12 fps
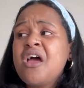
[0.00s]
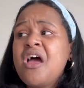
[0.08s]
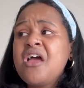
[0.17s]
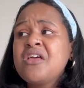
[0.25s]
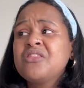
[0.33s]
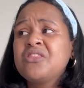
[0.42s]

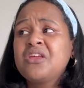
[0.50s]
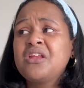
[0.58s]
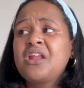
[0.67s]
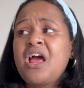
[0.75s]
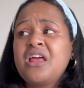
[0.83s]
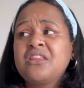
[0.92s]
And
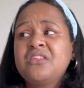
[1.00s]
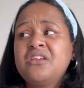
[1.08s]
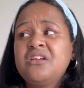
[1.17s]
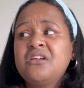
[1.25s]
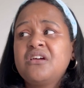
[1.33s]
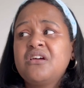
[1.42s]
then I
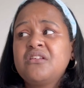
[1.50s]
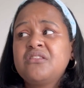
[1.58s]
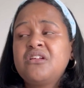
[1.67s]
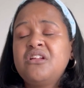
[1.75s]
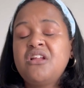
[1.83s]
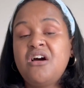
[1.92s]
think
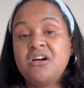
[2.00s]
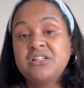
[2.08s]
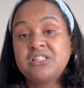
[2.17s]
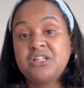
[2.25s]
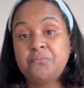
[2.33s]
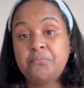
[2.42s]
the
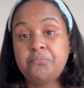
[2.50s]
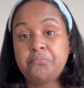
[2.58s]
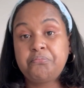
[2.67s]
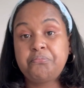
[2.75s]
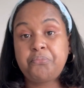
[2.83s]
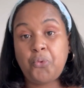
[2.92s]
last
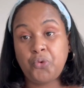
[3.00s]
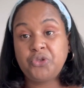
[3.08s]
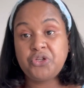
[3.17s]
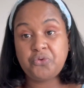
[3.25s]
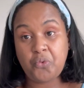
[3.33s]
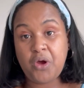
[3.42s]

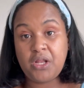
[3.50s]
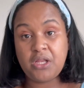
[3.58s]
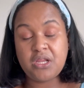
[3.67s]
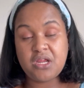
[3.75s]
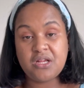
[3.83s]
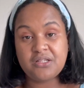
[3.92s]
important one
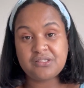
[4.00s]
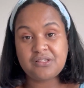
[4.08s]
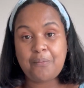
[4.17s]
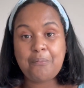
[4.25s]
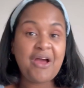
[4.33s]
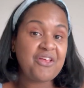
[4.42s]
is
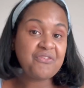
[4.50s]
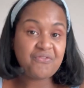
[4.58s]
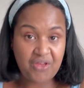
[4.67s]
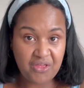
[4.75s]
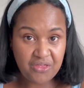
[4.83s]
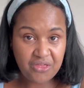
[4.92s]
my
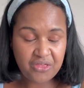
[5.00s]
faith.